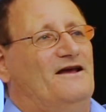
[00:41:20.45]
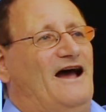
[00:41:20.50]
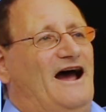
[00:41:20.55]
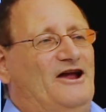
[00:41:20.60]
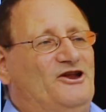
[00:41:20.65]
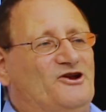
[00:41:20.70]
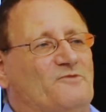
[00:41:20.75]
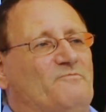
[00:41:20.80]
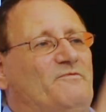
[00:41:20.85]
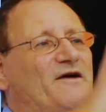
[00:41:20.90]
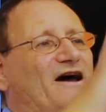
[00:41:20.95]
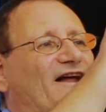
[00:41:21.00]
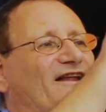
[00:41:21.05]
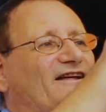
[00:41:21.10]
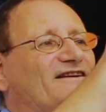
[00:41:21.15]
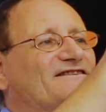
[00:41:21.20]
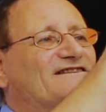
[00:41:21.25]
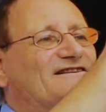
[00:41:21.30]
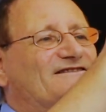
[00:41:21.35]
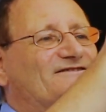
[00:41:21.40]
and your
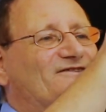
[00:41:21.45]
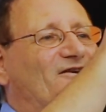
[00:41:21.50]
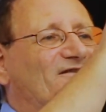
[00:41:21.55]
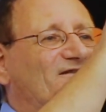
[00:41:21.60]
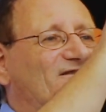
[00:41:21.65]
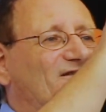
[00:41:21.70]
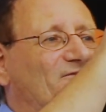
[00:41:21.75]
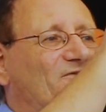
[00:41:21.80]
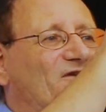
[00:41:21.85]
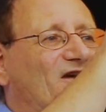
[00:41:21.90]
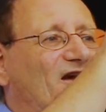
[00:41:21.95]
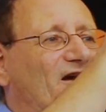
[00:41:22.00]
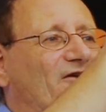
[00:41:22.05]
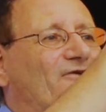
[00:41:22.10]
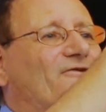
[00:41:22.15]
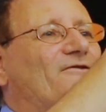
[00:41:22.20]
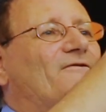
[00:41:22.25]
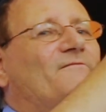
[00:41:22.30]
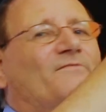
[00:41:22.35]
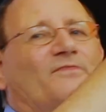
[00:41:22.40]
balance is also
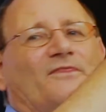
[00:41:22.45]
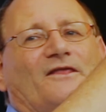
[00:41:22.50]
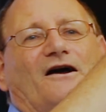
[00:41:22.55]
here,